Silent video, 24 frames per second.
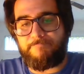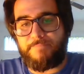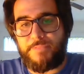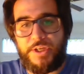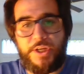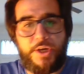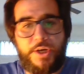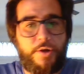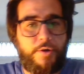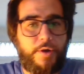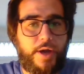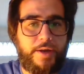
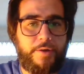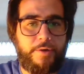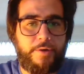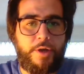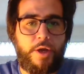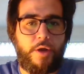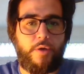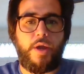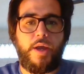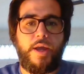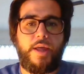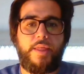you know I don't
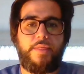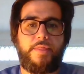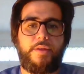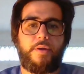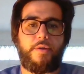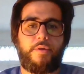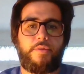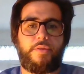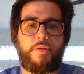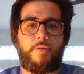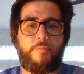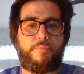know.
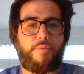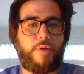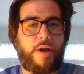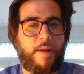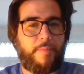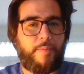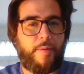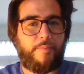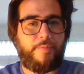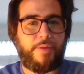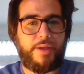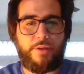They're they're
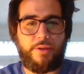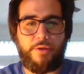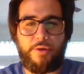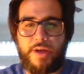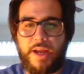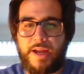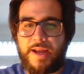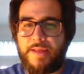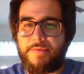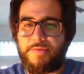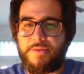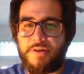probably
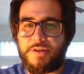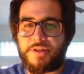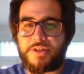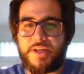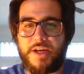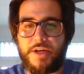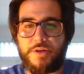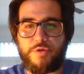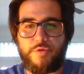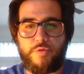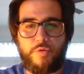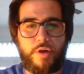looking at their
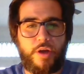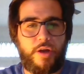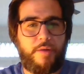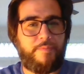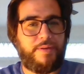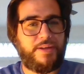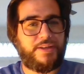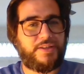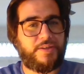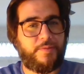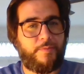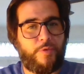schedule going to
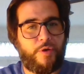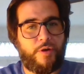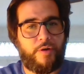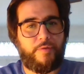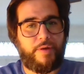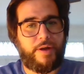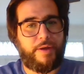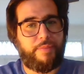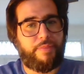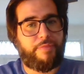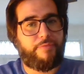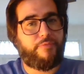be somewhere
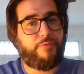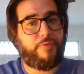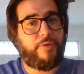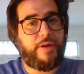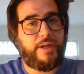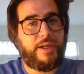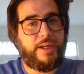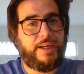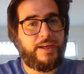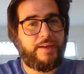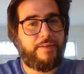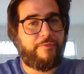around
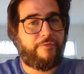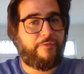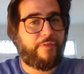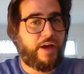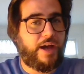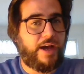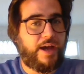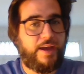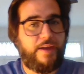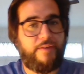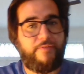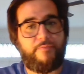three and
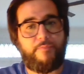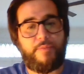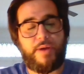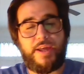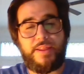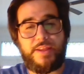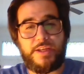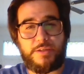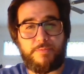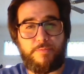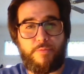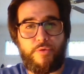five
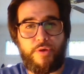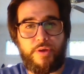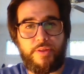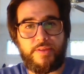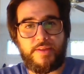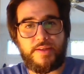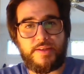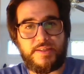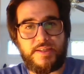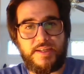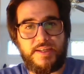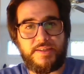by this point
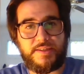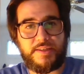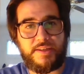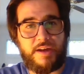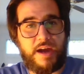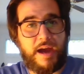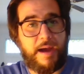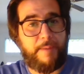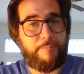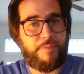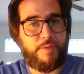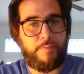in the season,
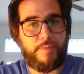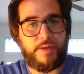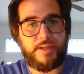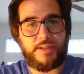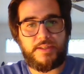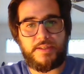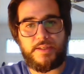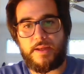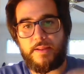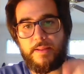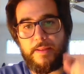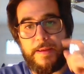
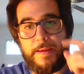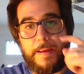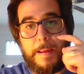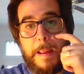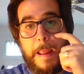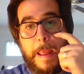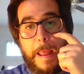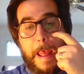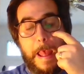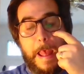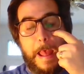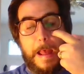optimistically.
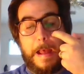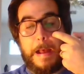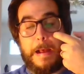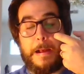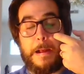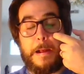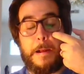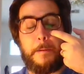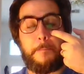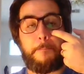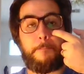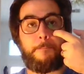
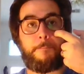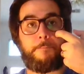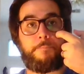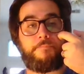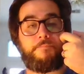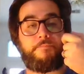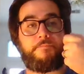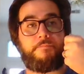Um,